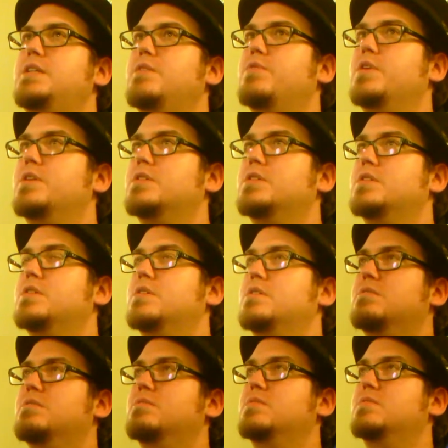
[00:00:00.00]
different
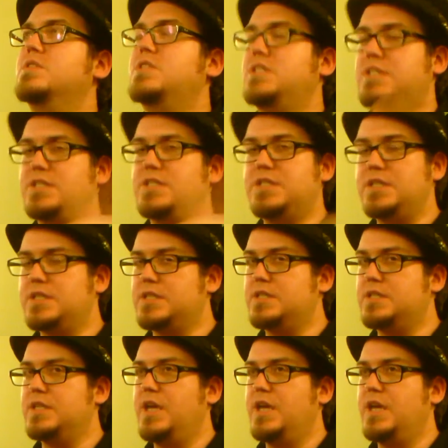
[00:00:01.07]
statistics,